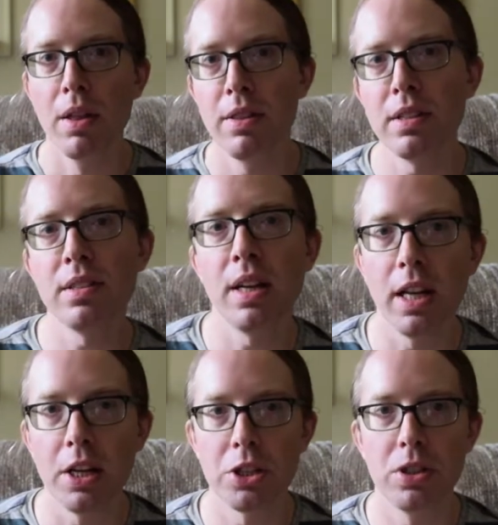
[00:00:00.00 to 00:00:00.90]
This is an
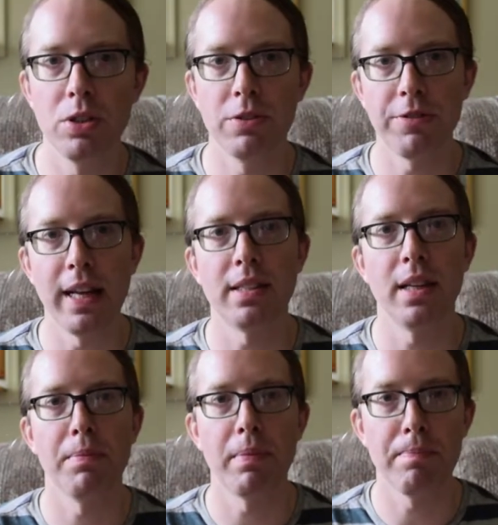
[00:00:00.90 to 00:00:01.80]
issue
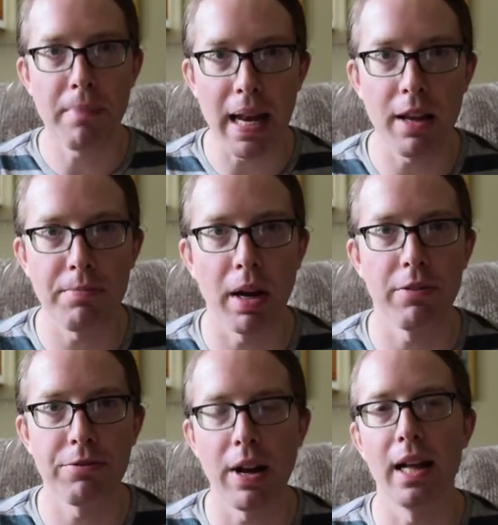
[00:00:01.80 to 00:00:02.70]
facing many of my
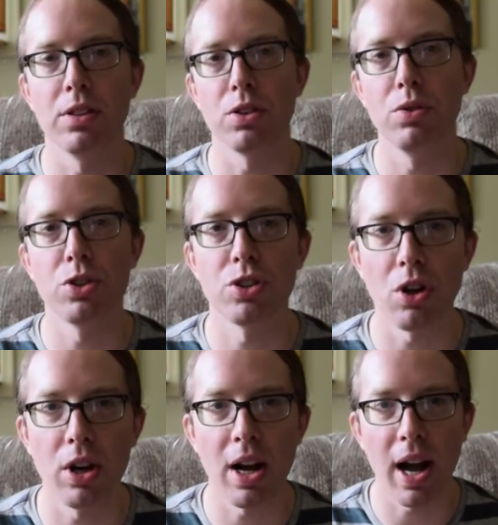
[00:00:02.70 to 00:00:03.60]
friends who
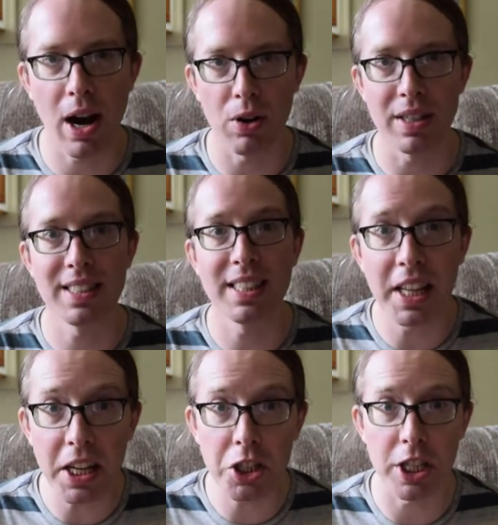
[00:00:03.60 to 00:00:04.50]
start out
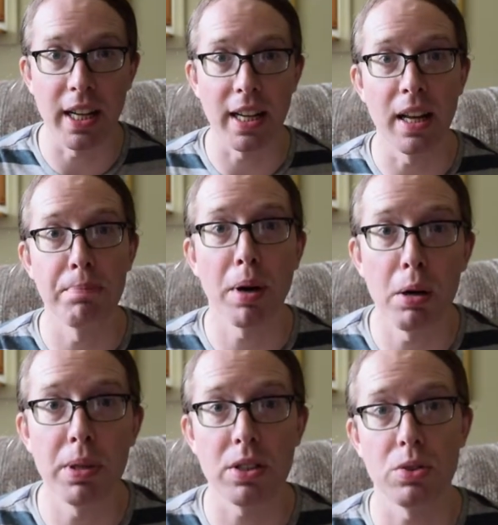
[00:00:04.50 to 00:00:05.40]
teaching in
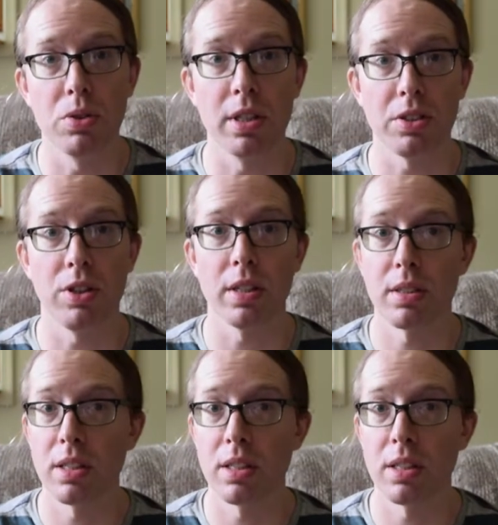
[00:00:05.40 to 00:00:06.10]
public school districts,